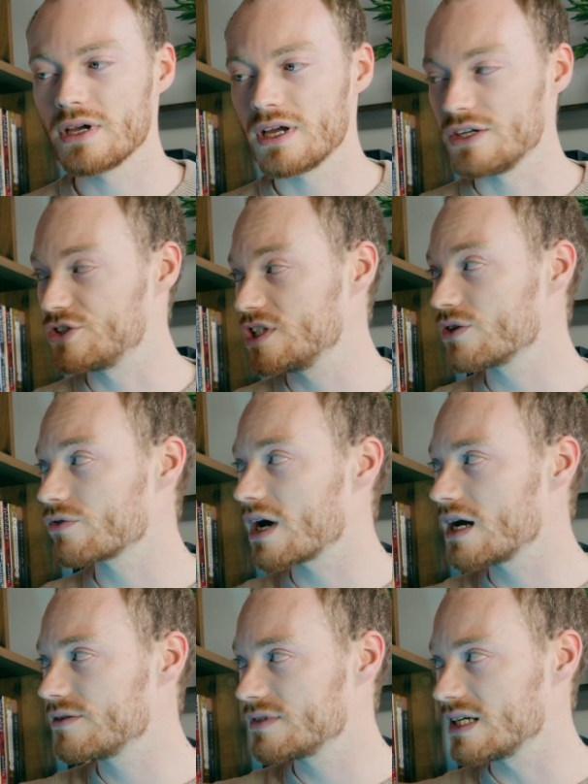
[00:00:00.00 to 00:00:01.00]
And she
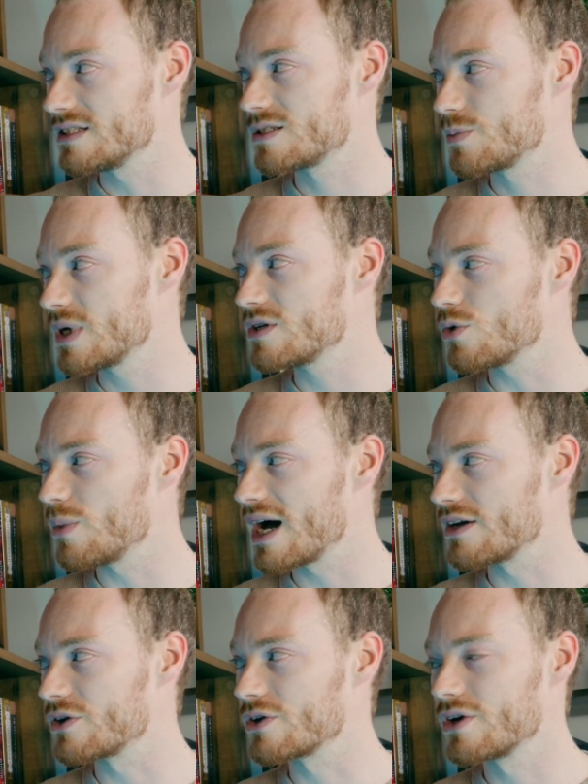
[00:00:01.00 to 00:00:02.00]
arrived at Spindle
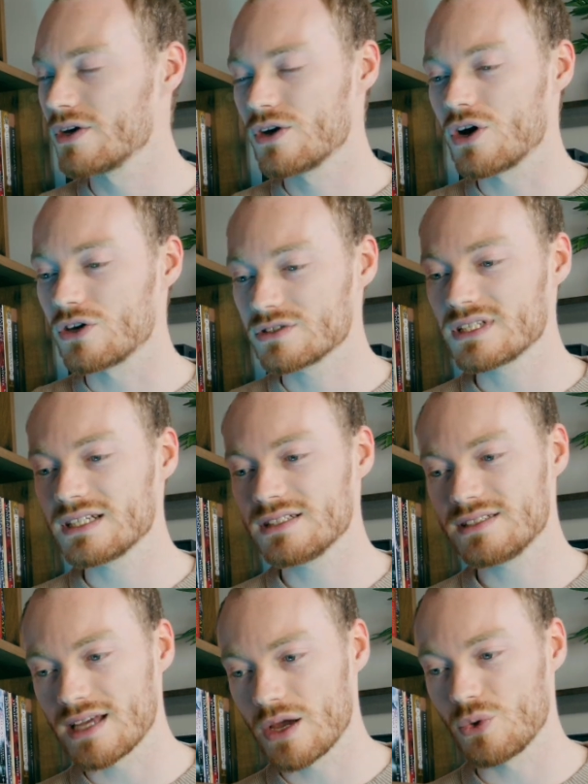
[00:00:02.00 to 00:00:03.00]
Manor
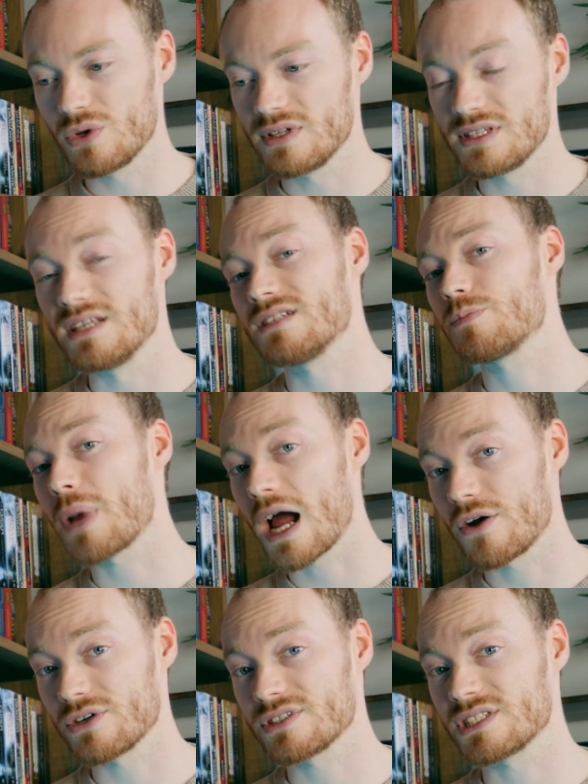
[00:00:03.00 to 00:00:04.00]
hunting down this
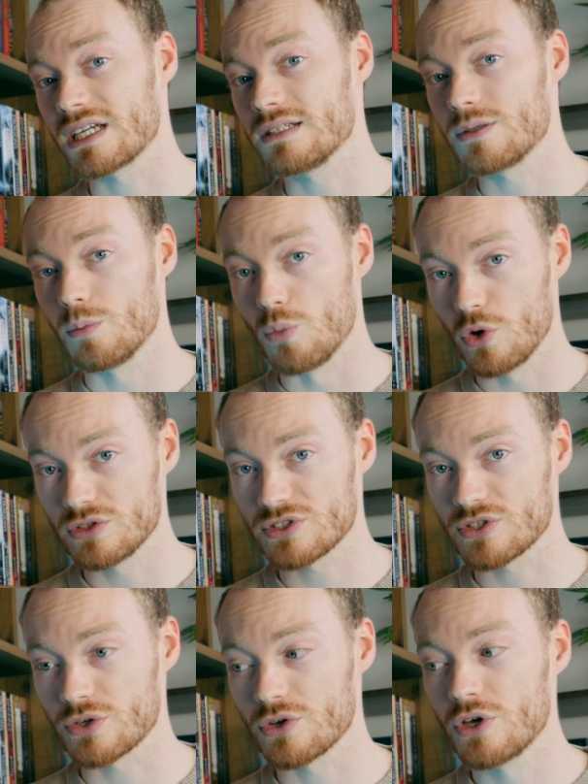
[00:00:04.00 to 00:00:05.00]
parasite
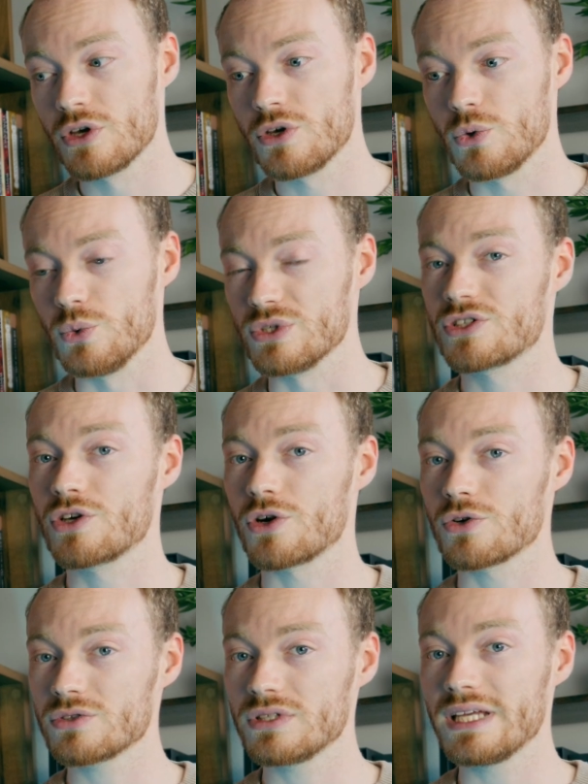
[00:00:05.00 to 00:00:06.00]
monster who is
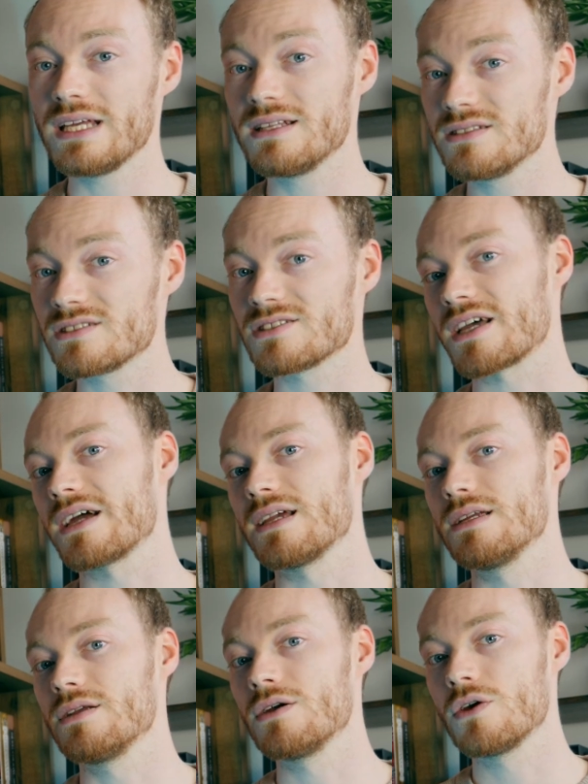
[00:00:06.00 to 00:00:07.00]
currently
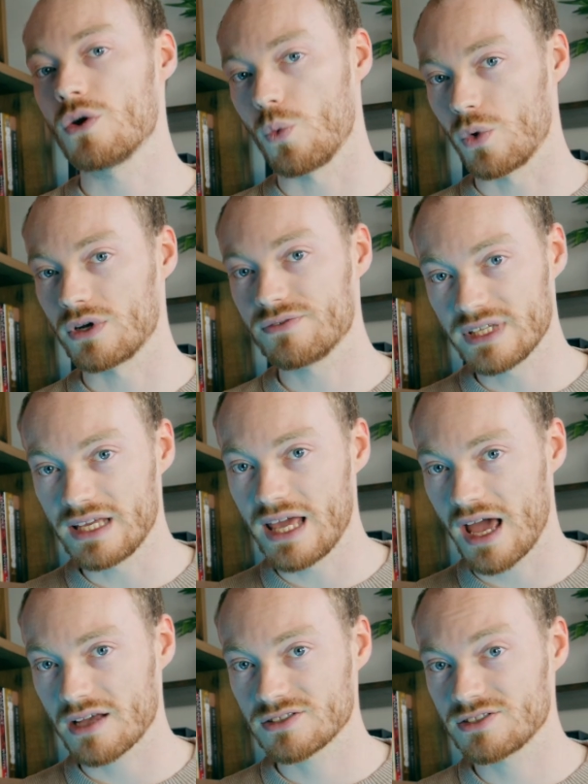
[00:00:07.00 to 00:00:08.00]
inside one of the
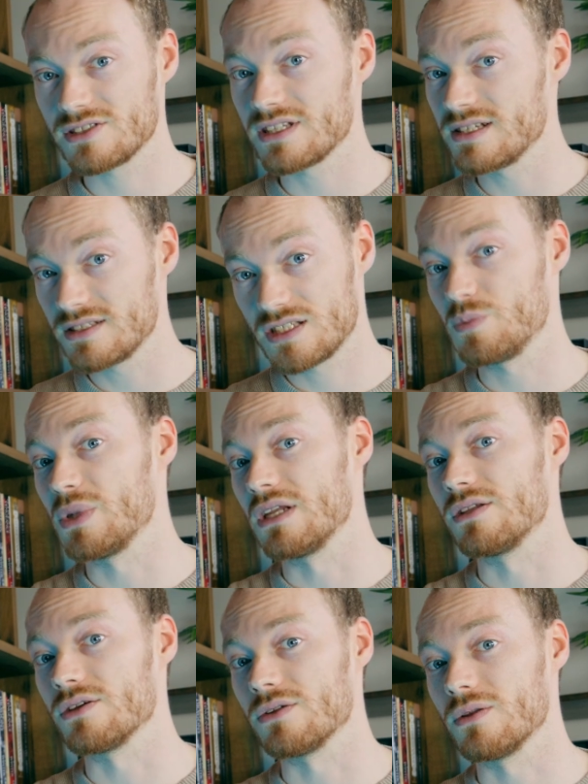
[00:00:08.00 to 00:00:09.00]
guests at
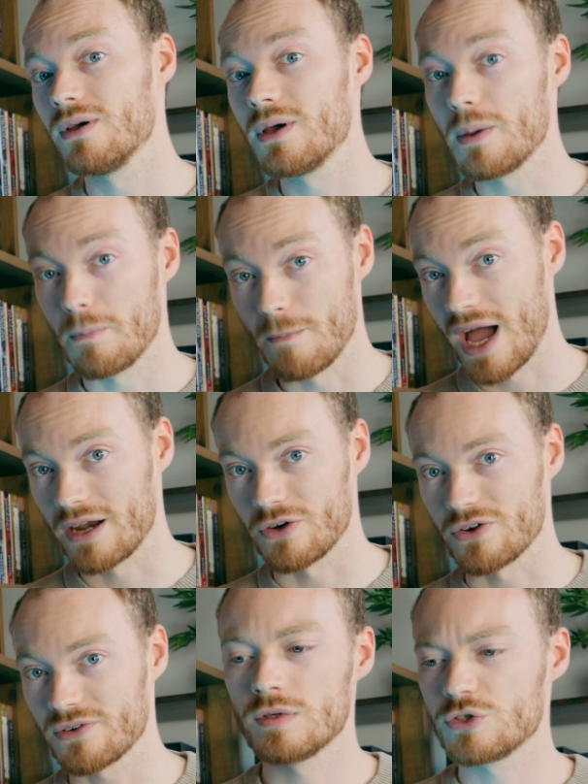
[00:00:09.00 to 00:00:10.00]
Spindle Manor.